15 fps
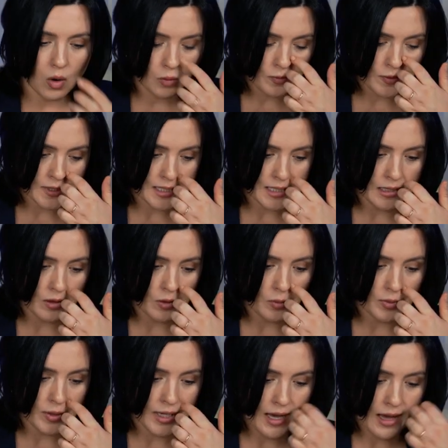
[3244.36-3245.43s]
obviously
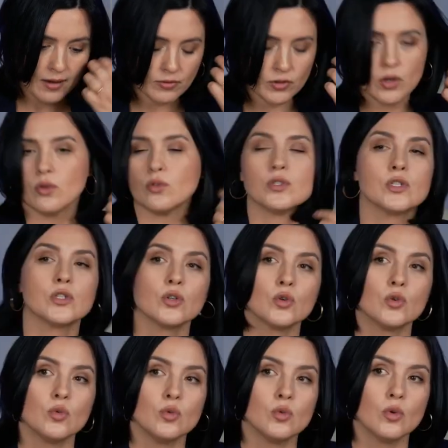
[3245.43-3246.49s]
we have those
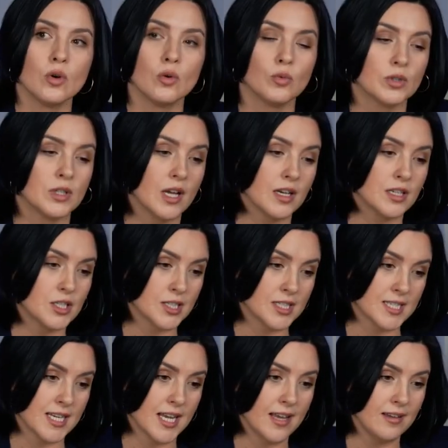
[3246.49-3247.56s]
who would like to
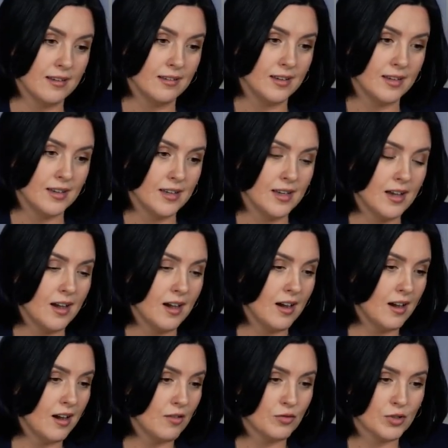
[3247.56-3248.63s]
stay.
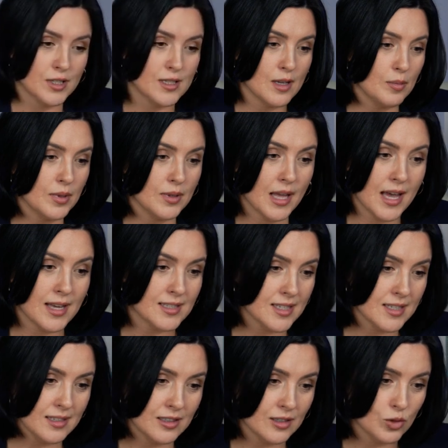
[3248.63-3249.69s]
For example,
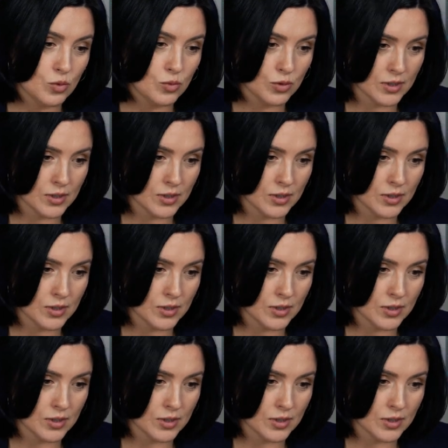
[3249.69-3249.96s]
Anthony, who